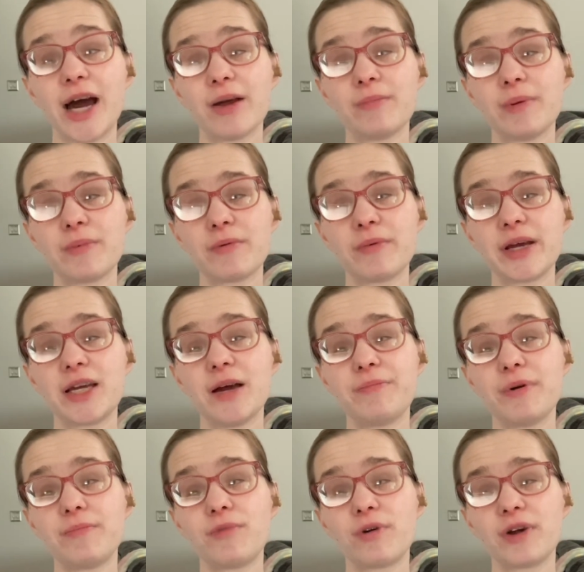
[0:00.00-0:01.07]
I remember waking up
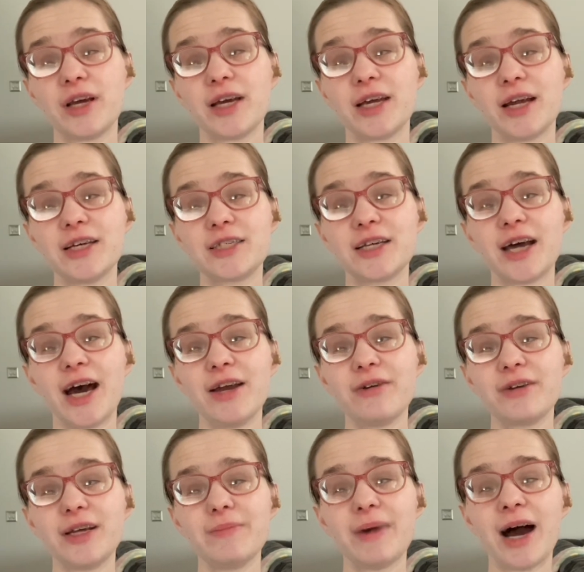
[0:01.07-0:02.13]
one morning and I said, I
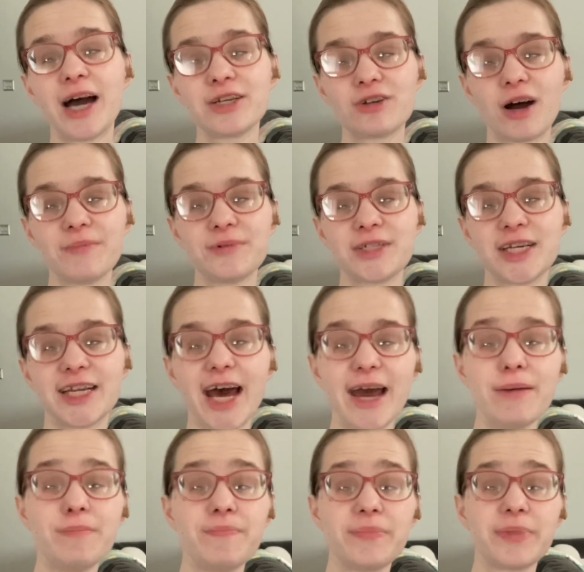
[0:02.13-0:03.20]
don't need my eye drops today.